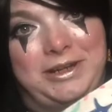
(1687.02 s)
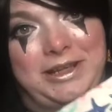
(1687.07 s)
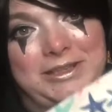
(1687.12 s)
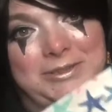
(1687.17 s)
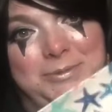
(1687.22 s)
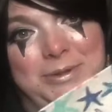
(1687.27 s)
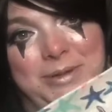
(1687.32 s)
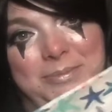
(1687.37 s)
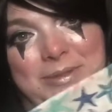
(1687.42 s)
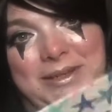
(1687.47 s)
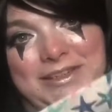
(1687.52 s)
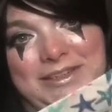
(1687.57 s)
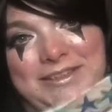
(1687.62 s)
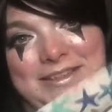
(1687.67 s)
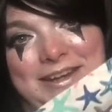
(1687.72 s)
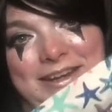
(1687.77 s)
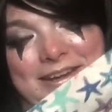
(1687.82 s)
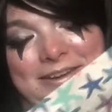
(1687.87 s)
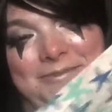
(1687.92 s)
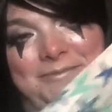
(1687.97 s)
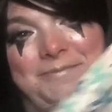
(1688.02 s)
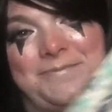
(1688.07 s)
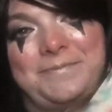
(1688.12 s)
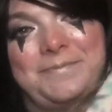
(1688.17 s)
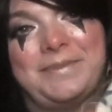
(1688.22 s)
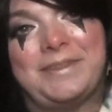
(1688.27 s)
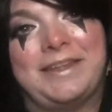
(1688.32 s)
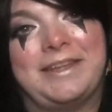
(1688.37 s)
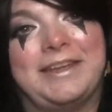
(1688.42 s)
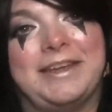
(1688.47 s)
is what I meant to say.
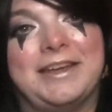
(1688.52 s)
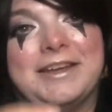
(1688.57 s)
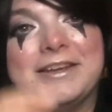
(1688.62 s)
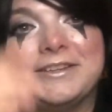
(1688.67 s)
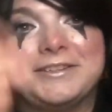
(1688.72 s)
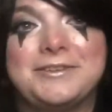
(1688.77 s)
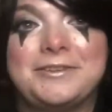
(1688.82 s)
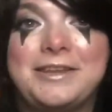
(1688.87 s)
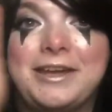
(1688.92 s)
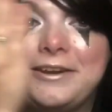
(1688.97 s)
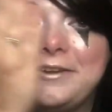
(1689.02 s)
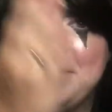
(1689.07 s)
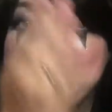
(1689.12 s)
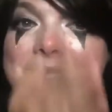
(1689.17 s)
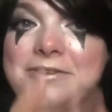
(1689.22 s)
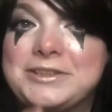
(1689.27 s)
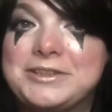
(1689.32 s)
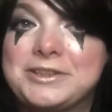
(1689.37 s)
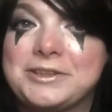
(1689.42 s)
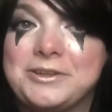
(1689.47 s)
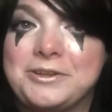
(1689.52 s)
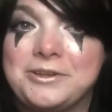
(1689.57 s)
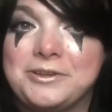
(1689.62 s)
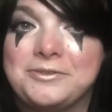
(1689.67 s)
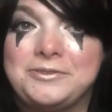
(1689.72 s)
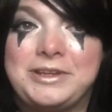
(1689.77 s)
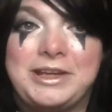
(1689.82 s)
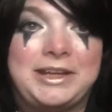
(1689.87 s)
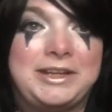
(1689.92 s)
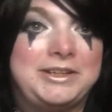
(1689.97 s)
So that'll give us the
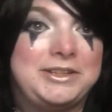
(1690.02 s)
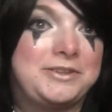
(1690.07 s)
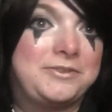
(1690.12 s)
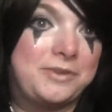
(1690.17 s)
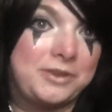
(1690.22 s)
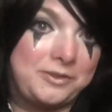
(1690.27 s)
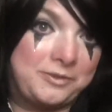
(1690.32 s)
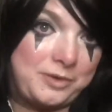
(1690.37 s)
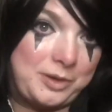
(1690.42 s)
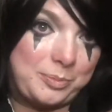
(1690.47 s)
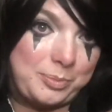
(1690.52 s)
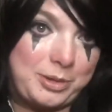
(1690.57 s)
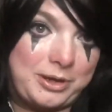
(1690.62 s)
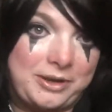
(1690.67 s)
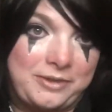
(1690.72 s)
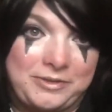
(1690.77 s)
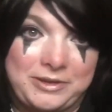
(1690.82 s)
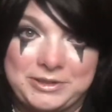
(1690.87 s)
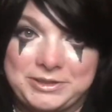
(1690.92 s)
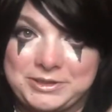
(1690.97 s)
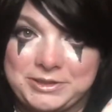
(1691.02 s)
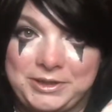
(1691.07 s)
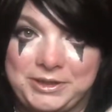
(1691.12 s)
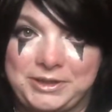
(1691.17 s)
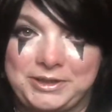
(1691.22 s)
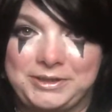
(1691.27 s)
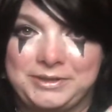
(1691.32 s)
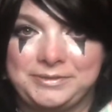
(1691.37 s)
curved edge for the front part of our skirt.